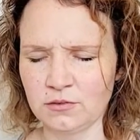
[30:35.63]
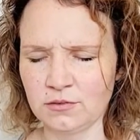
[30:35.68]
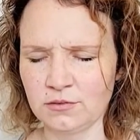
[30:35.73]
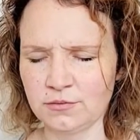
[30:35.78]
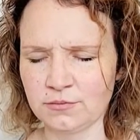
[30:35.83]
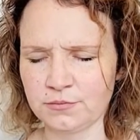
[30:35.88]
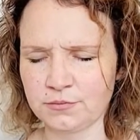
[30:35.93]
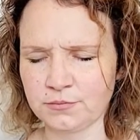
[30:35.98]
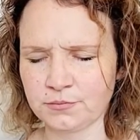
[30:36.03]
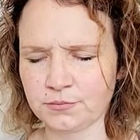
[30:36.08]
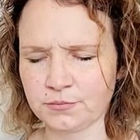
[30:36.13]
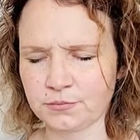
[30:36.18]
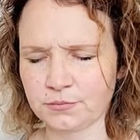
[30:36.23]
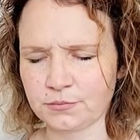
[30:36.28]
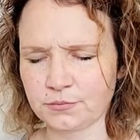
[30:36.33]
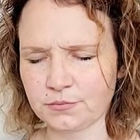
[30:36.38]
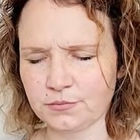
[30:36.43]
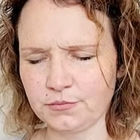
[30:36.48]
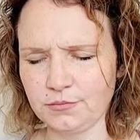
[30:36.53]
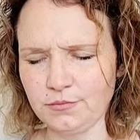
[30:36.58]

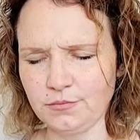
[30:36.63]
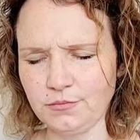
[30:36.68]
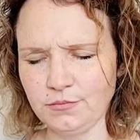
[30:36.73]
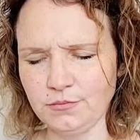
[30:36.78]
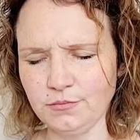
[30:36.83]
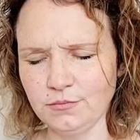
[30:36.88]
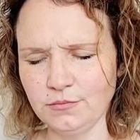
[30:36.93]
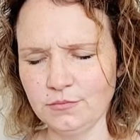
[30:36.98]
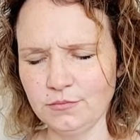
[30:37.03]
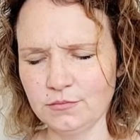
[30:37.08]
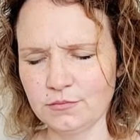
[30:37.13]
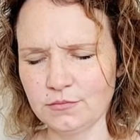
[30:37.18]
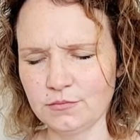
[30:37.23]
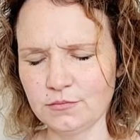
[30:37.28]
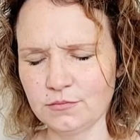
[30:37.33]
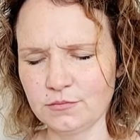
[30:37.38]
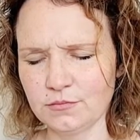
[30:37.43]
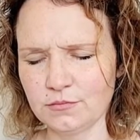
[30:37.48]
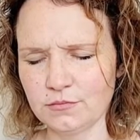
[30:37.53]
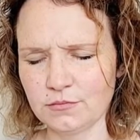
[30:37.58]

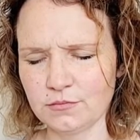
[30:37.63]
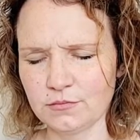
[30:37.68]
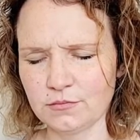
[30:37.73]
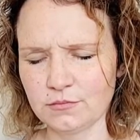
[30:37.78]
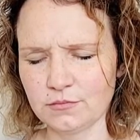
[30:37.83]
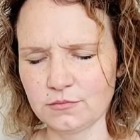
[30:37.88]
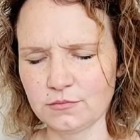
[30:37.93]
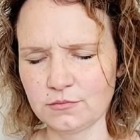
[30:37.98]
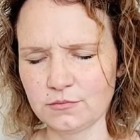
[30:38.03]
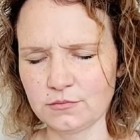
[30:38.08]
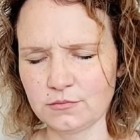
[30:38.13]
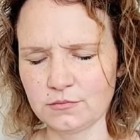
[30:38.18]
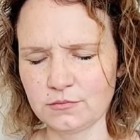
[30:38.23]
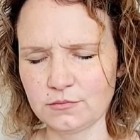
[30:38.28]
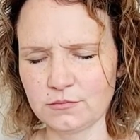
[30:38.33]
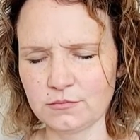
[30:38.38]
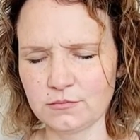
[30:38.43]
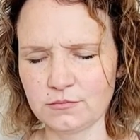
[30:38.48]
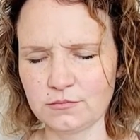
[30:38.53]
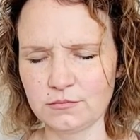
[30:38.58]

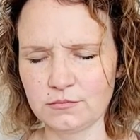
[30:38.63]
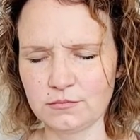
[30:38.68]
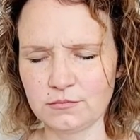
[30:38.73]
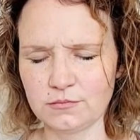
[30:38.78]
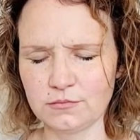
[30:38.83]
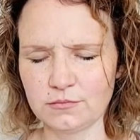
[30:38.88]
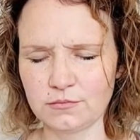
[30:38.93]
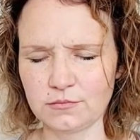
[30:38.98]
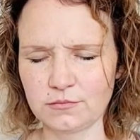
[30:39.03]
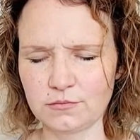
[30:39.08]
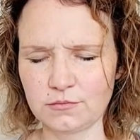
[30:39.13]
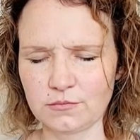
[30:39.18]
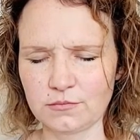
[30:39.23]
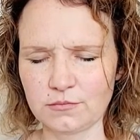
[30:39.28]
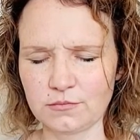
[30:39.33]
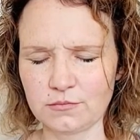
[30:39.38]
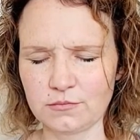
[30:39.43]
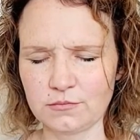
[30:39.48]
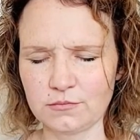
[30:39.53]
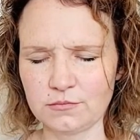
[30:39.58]

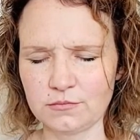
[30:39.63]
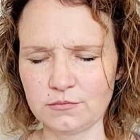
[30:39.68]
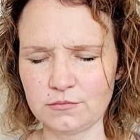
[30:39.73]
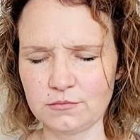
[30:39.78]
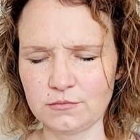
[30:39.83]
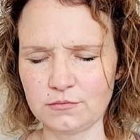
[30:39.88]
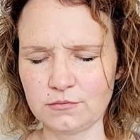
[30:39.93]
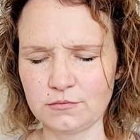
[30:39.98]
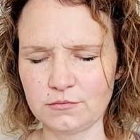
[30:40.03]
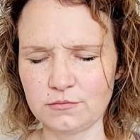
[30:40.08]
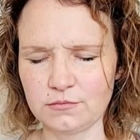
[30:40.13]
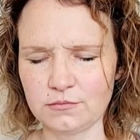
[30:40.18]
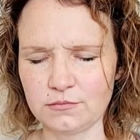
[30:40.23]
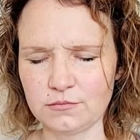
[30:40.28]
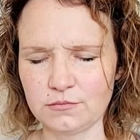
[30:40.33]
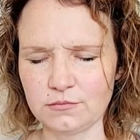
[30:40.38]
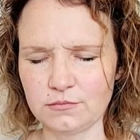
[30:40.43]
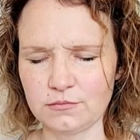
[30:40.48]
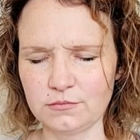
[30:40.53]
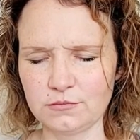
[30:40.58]

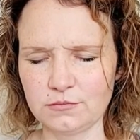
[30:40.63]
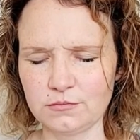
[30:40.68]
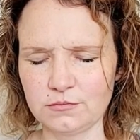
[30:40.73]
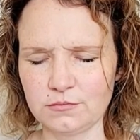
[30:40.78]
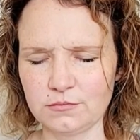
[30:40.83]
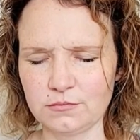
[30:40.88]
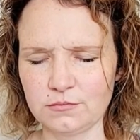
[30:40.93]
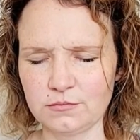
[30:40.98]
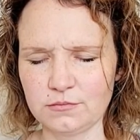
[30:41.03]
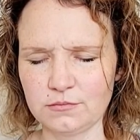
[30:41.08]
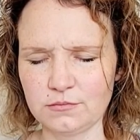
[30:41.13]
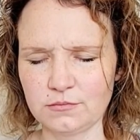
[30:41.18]
(silence)